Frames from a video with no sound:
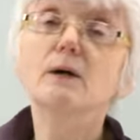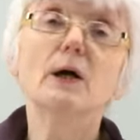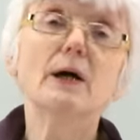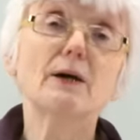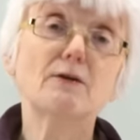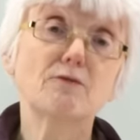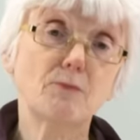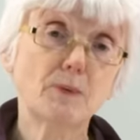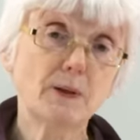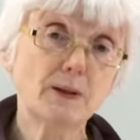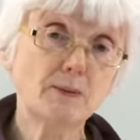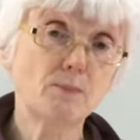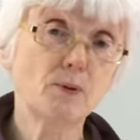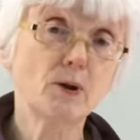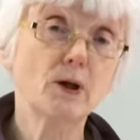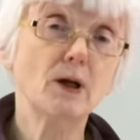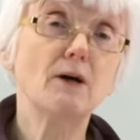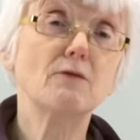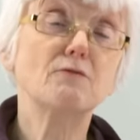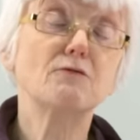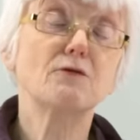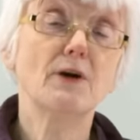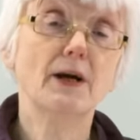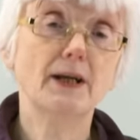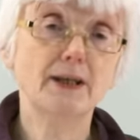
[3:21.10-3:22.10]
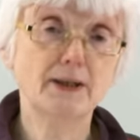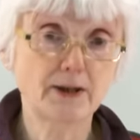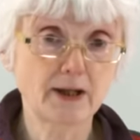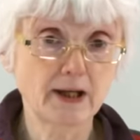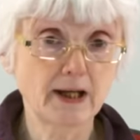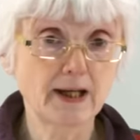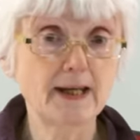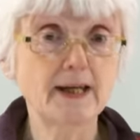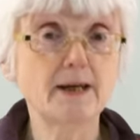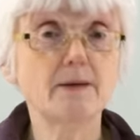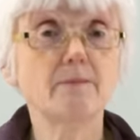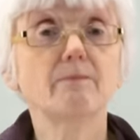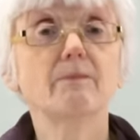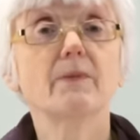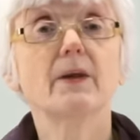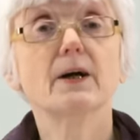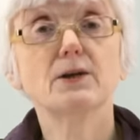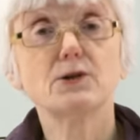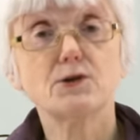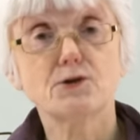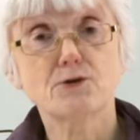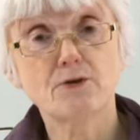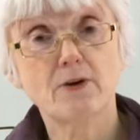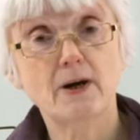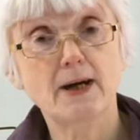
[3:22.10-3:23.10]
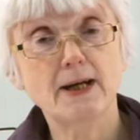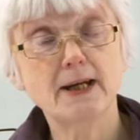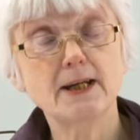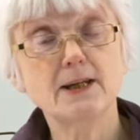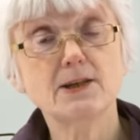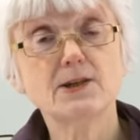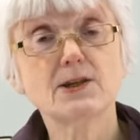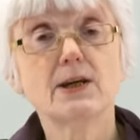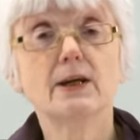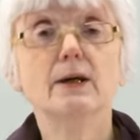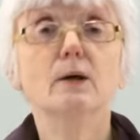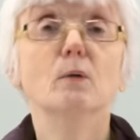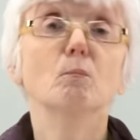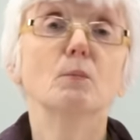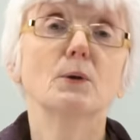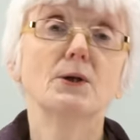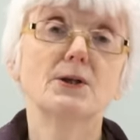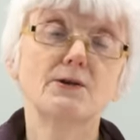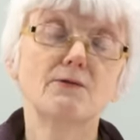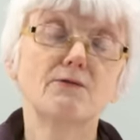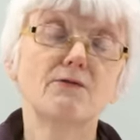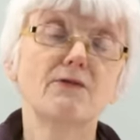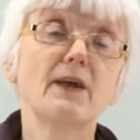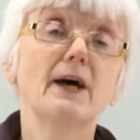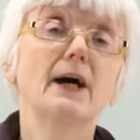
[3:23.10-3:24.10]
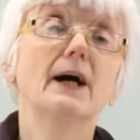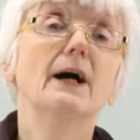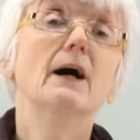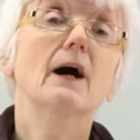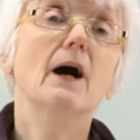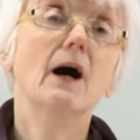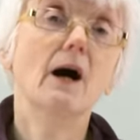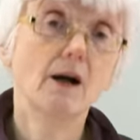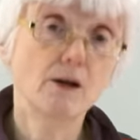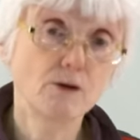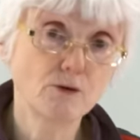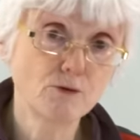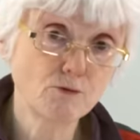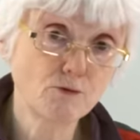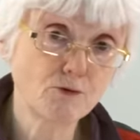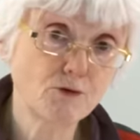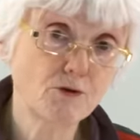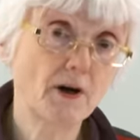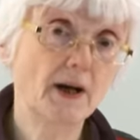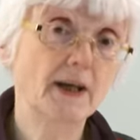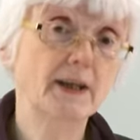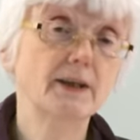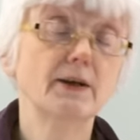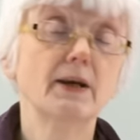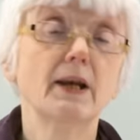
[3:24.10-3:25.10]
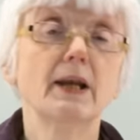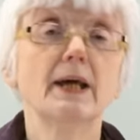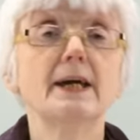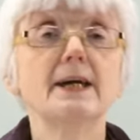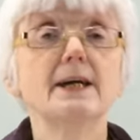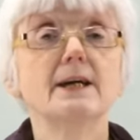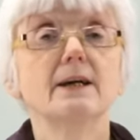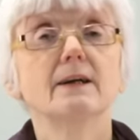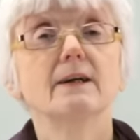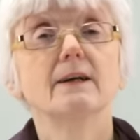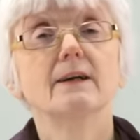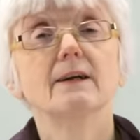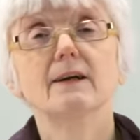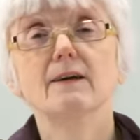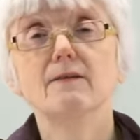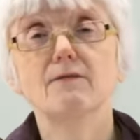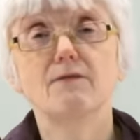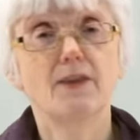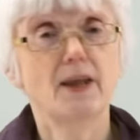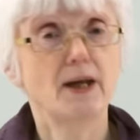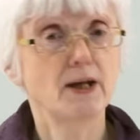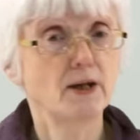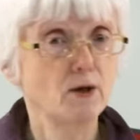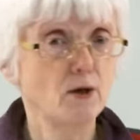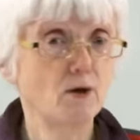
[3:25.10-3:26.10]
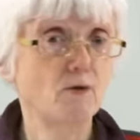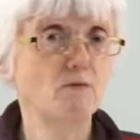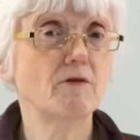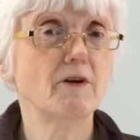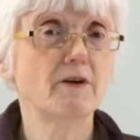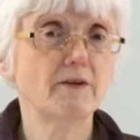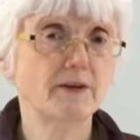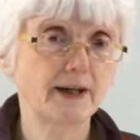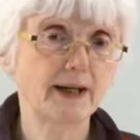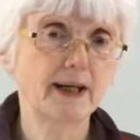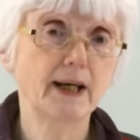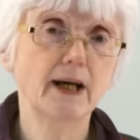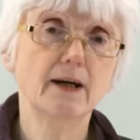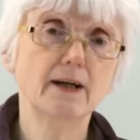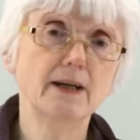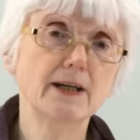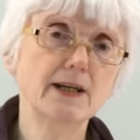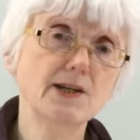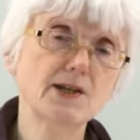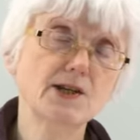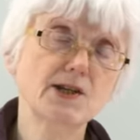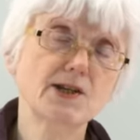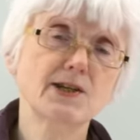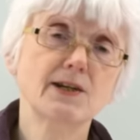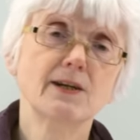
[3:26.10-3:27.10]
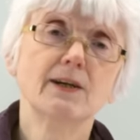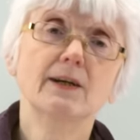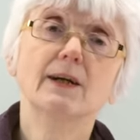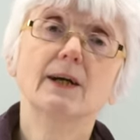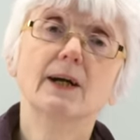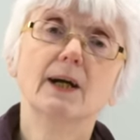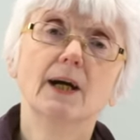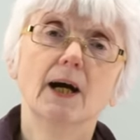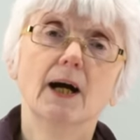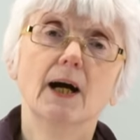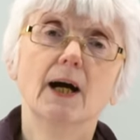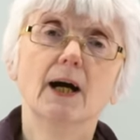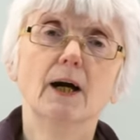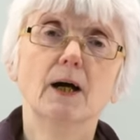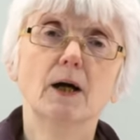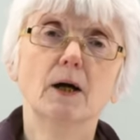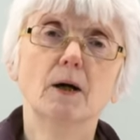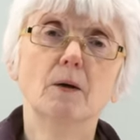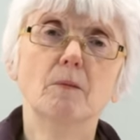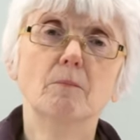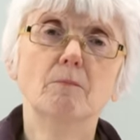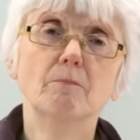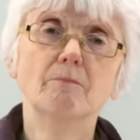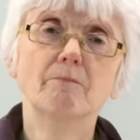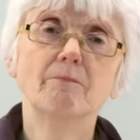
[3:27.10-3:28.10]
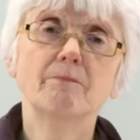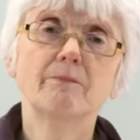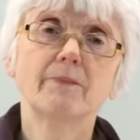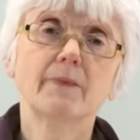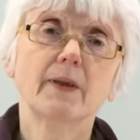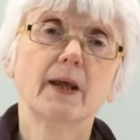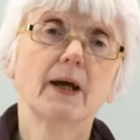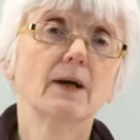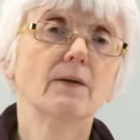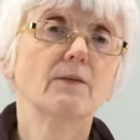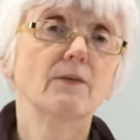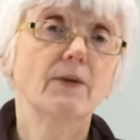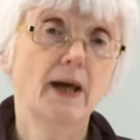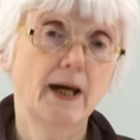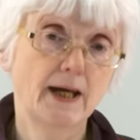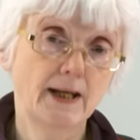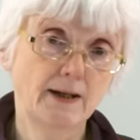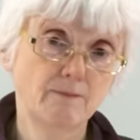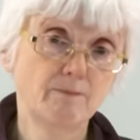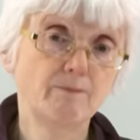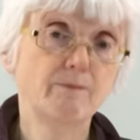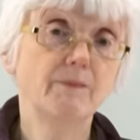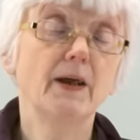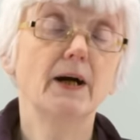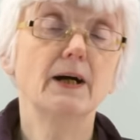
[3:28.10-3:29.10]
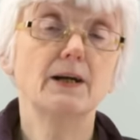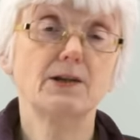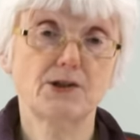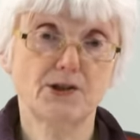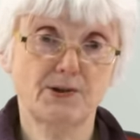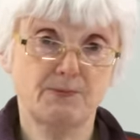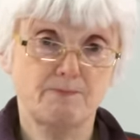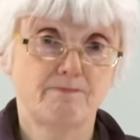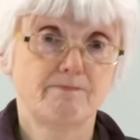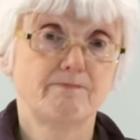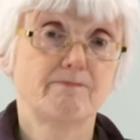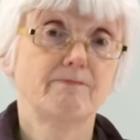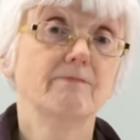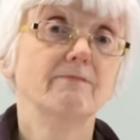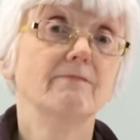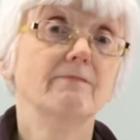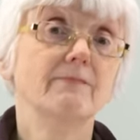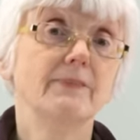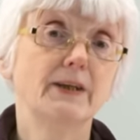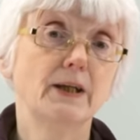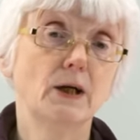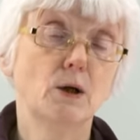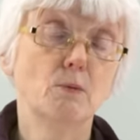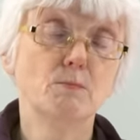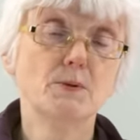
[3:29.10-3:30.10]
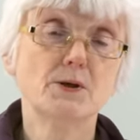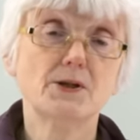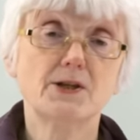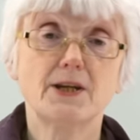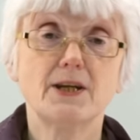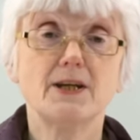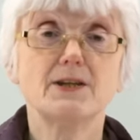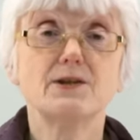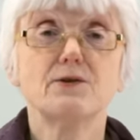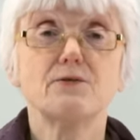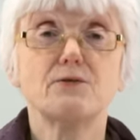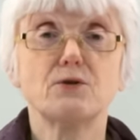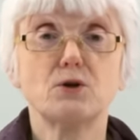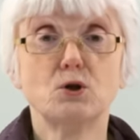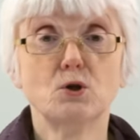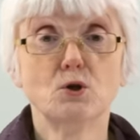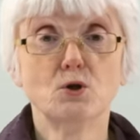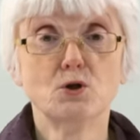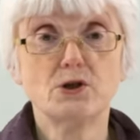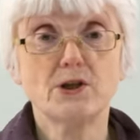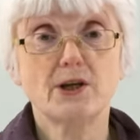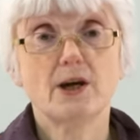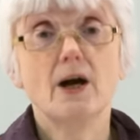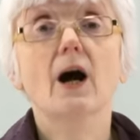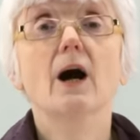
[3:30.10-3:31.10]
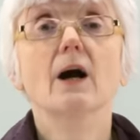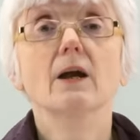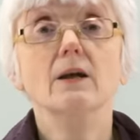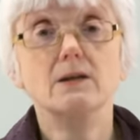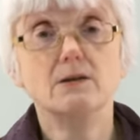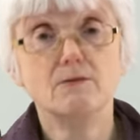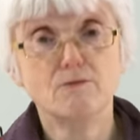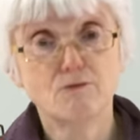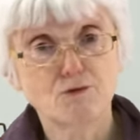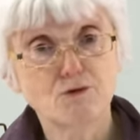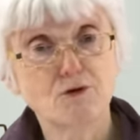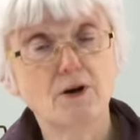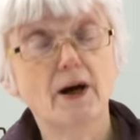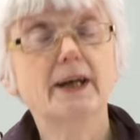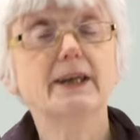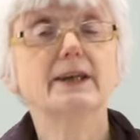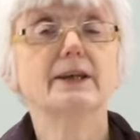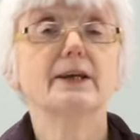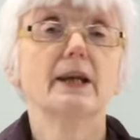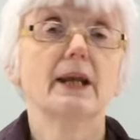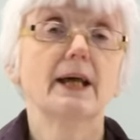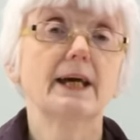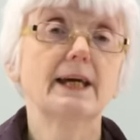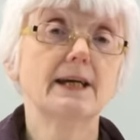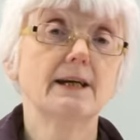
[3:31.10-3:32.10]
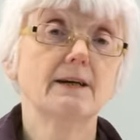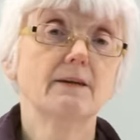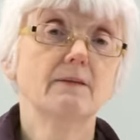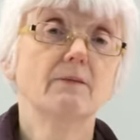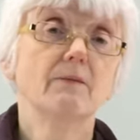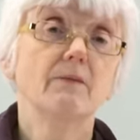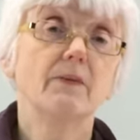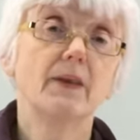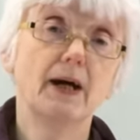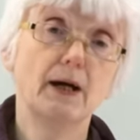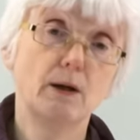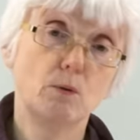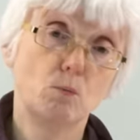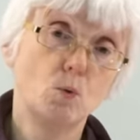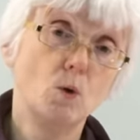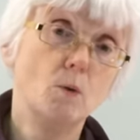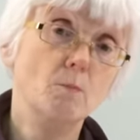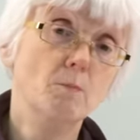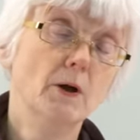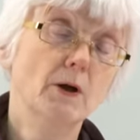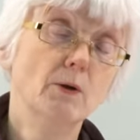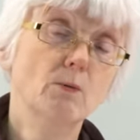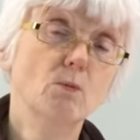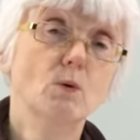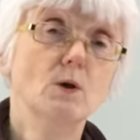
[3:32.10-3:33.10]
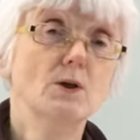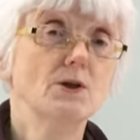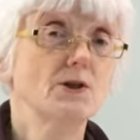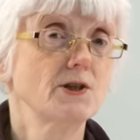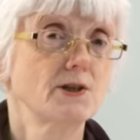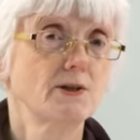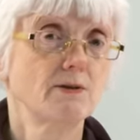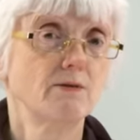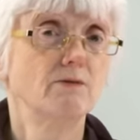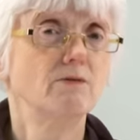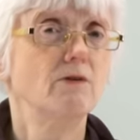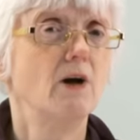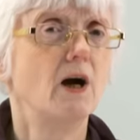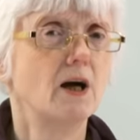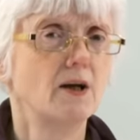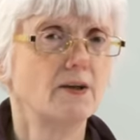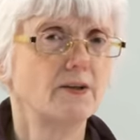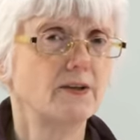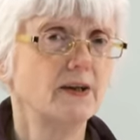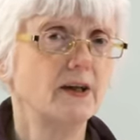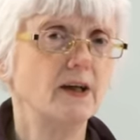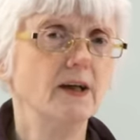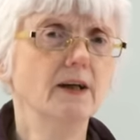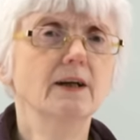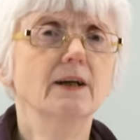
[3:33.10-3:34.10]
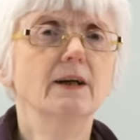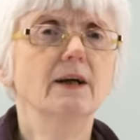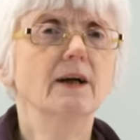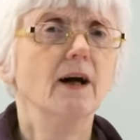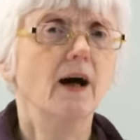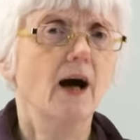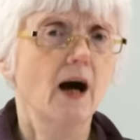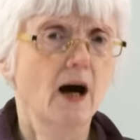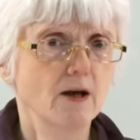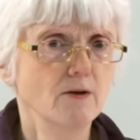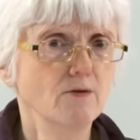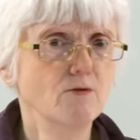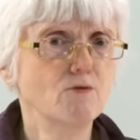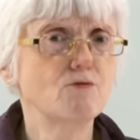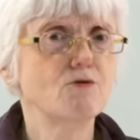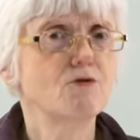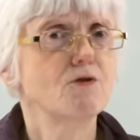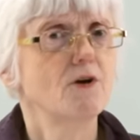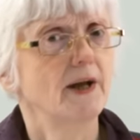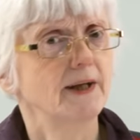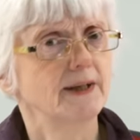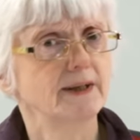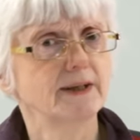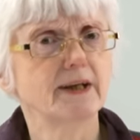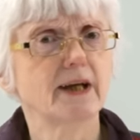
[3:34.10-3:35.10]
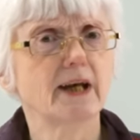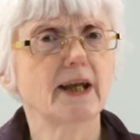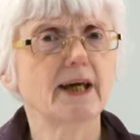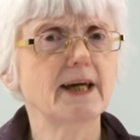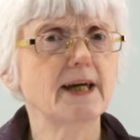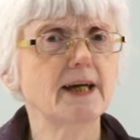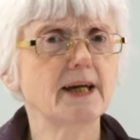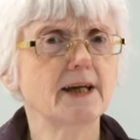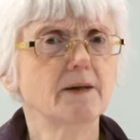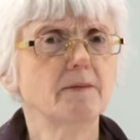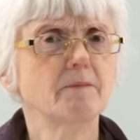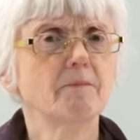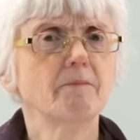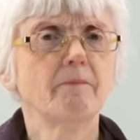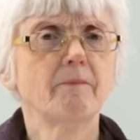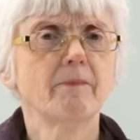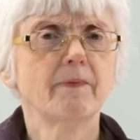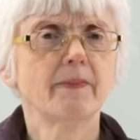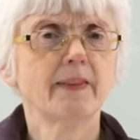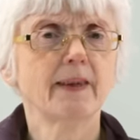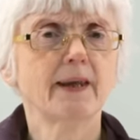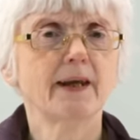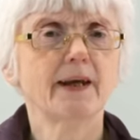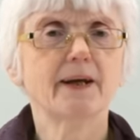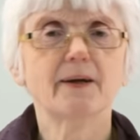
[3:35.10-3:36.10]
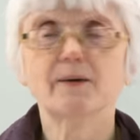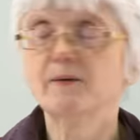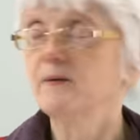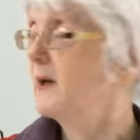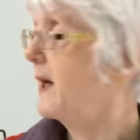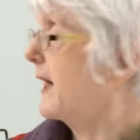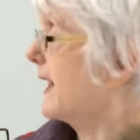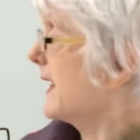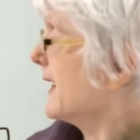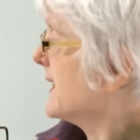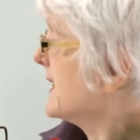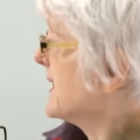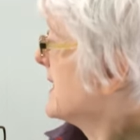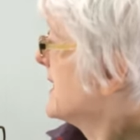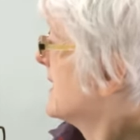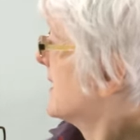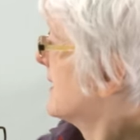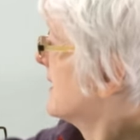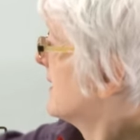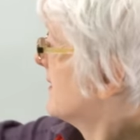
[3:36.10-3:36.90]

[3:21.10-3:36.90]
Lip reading: If people are friendly, that's great. But if they're unfriendly, if they're not very nice, then that's the opposite, of course, unfriendly. That woman was rather unfriendly. Okay.